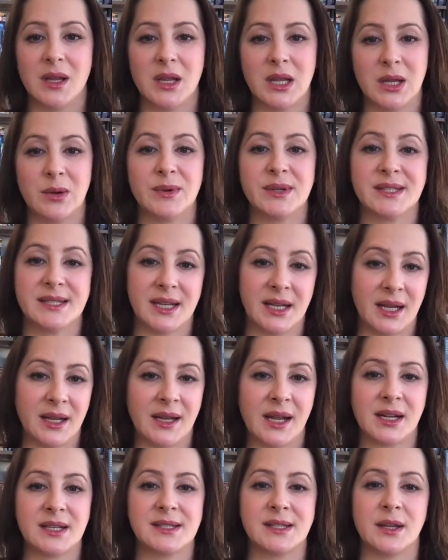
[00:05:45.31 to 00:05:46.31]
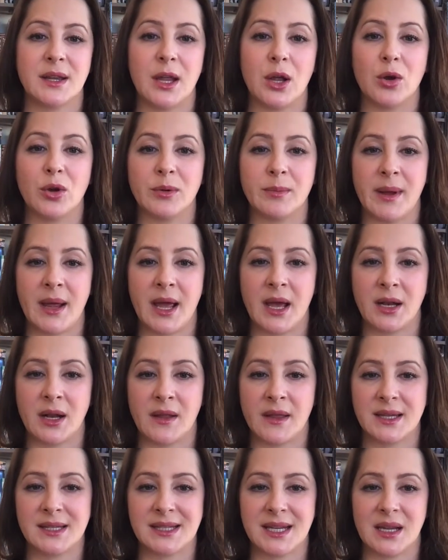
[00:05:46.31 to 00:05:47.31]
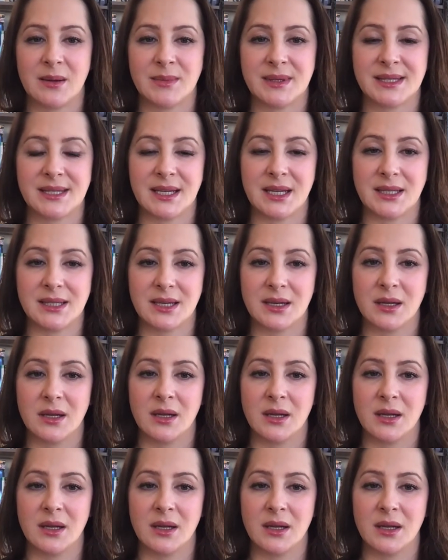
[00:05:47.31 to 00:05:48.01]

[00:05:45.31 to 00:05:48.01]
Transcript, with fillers: he was sitting next to the old man on the same seat,